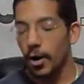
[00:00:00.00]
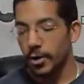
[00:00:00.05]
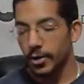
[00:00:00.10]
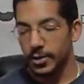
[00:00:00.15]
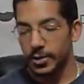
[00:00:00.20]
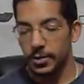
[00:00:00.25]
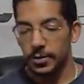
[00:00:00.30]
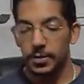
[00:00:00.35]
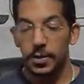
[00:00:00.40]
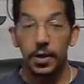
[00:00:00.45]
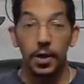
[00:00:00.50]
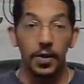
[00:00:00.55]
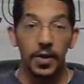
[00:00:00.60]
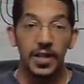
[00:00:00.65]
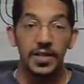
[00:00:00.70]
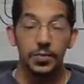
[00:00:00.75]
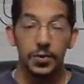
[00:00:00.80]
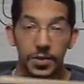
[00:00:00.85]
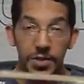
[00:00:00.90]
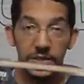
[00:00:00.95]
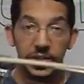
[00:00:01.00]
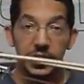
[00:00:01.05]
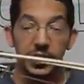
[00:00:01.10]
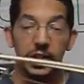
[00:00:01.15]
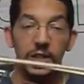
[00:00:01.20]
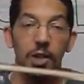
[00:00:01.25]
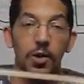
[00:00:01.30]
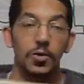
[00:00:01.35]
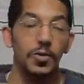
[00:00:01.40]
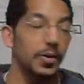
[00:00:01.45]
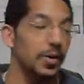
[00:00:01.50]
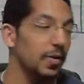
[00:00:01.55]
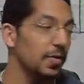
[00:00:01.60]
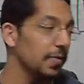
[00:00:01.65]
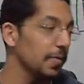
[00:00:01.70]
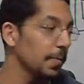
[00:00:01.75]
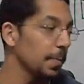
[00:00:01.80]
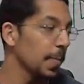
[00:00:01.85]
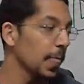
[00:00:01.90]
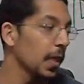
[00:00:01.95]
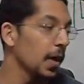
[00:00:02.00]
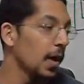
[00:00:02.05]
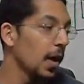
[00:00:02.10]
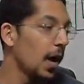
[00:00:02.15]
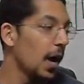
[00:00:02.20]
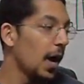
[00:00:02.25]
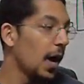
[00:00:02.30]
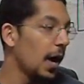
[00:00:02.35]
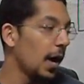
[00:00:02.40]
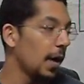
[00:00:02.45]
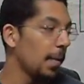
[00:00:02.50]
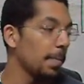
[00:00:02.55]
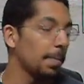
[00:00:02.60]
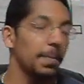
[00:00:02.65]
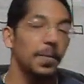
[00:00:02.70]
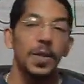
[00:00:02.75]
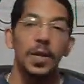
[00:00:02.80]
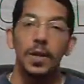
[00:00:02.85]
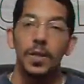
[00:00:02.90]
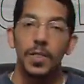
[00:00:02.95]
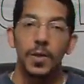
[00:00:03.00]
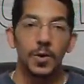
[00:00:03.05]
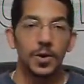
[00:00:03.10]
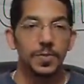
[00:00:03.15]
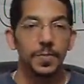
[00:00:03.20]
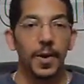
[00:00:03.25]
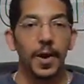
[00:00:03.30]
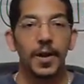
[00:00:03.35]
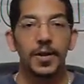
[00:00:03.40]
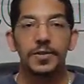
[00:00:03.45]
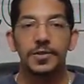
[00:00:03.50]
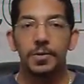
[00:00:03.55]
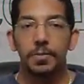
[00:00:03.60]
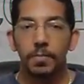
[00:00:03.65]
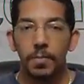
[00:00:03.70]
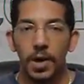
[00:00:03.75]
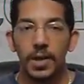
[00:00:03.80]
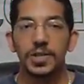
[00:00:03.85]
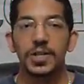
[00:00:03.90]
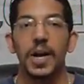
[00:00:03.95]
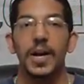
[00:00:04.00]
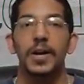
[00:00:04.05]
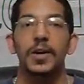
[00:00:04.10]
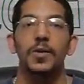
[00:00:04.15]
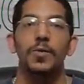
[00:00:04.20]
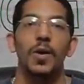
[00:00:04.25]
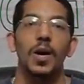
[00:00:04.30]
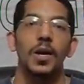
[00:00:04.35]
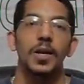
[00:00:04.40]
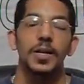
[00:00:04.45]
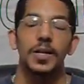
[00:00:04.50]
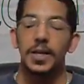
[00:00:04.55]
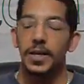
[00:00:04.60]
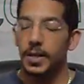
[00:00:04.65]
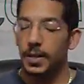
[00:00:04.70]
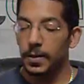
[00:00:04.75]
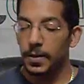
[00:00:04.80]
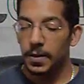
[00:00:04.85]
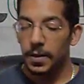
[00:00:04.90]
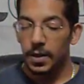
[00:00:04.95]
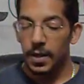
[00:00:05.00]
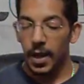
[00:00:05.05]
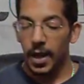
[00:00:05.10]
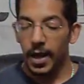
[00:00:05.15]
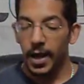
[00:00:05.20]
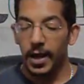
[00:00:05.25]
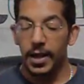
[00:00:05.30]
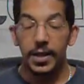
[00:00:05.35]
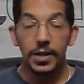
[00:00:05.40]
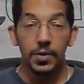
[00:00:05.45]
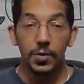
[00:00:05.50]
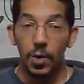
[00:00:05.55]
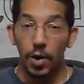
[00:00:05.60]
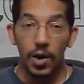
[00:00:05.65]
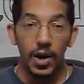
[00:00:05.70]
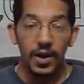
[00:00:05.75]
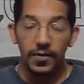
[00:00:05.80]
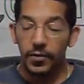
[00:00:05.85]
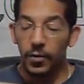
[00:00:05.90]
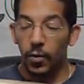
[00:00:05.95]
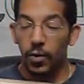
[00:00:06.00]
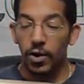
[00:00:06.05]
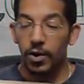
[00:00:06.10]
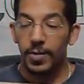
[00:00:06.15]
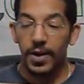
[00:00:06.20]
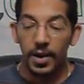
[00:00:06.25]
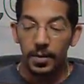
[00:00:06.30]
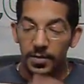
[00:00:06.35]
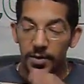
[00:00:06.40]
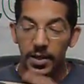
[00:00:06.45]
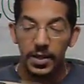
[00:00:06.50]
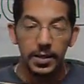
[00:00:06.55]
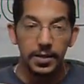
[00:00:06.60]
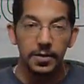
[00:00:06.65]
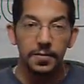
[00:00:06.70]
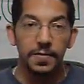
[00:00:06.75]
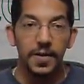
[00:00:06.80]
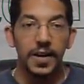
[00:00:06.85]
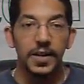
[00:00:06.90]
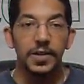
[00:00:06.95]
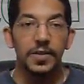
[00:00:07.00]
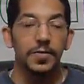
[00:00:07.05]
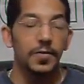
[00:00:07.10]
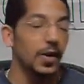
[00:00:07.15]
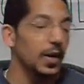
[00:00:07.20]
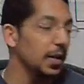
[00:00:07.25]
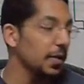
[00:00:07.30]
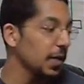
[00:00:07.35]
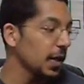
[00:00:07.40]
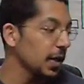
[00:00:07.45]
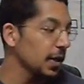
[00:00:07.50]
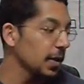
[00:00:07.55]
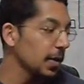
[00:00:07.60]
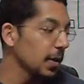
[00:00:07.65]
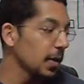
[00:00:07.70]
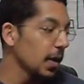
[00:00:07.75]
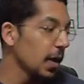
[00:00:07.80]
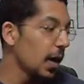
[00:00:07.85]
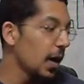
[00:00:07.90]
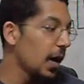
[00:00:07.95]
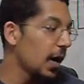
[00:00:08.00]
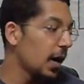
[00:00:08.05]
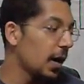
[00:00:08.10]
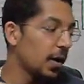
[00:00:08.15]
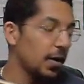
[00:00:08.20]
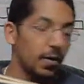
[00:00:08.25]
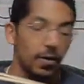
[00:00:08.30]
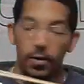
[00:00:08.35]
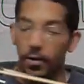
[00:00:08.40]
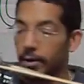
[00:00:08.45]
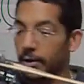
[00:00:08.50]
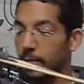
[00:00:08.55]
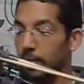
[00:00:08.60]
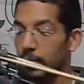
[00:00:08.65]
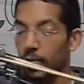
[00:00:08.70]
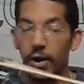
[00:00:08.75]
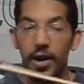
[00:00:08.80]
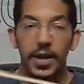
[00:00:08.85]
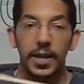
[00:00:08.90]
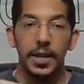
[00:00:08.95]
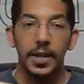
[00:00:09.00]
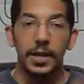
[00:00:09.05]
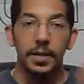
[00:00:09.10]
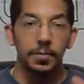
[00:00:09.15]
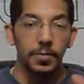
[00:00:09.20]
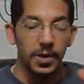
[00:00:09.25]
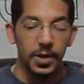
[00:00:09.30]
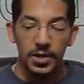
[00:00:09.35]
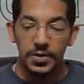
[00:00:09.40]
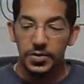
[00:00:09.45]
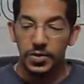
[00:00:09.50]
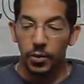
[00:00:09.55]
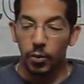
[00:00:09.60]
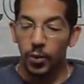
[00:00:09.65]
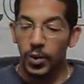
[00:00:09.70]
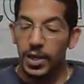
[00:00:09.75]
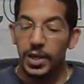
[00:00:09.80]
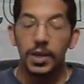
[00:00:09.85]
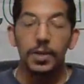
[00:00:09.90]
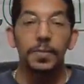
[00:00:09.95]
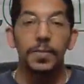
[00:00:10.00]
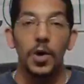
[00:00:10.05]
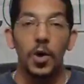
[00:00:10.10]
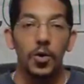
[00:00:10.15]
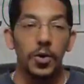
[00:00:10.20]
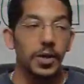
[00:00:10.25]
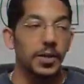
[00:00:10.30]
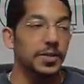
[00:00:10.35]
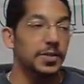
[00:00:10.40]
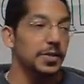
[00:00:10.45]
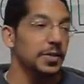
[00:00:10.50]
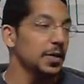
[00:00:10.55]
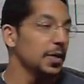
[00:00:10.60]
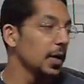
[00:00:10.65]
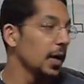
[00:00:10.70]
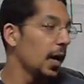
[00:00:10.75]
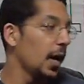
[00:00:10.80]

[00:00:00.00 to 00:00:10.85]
parts. That's what this is cloned of. Those parts are much higher quality, and you won't have to worry about them being defective or anything. Or breaking because they're weak components.